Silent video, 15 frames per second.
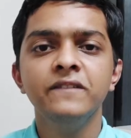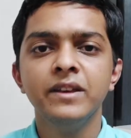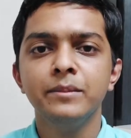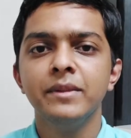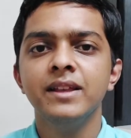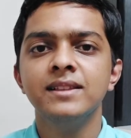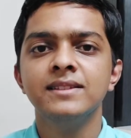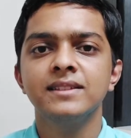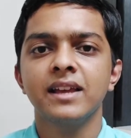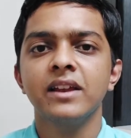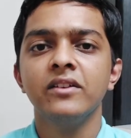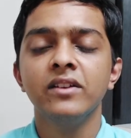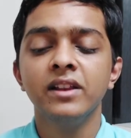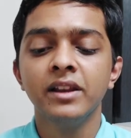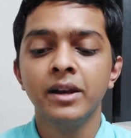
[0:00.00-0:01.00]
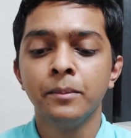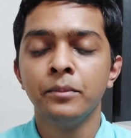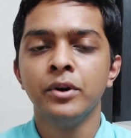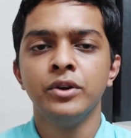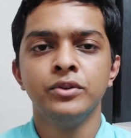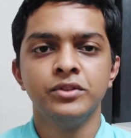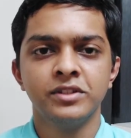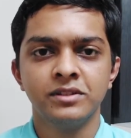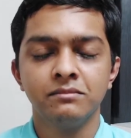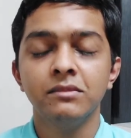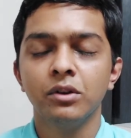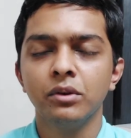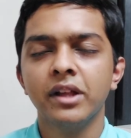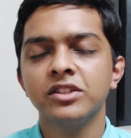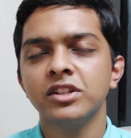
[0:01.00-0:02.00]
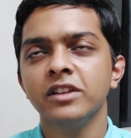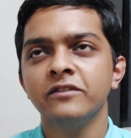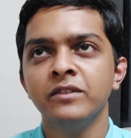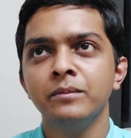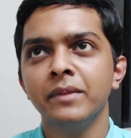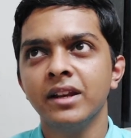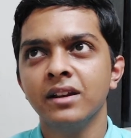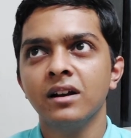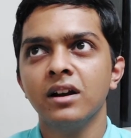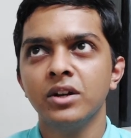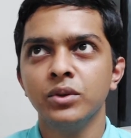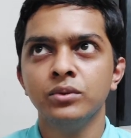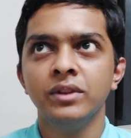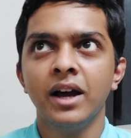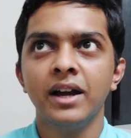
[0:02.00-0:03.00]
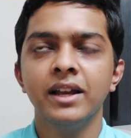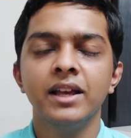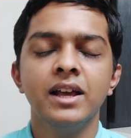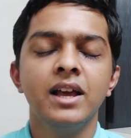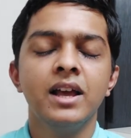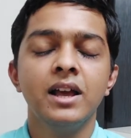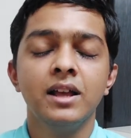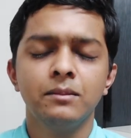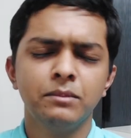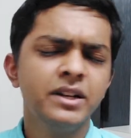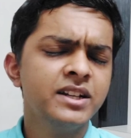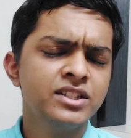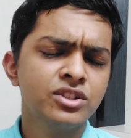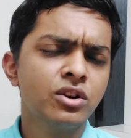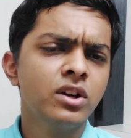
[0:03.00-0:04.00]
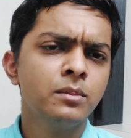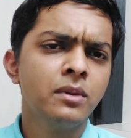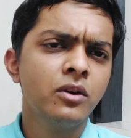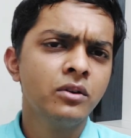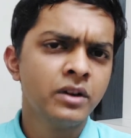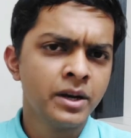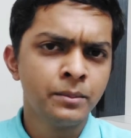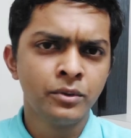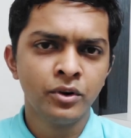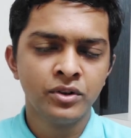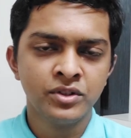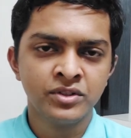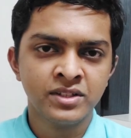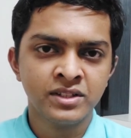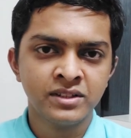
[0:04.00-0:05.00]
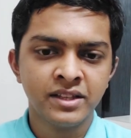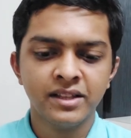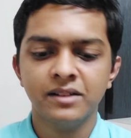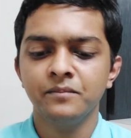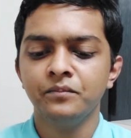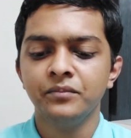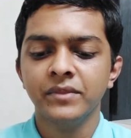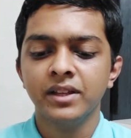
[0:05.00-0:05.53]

females can really reproduce. Now naturally we men can't do that, but it's not about reproducing thing.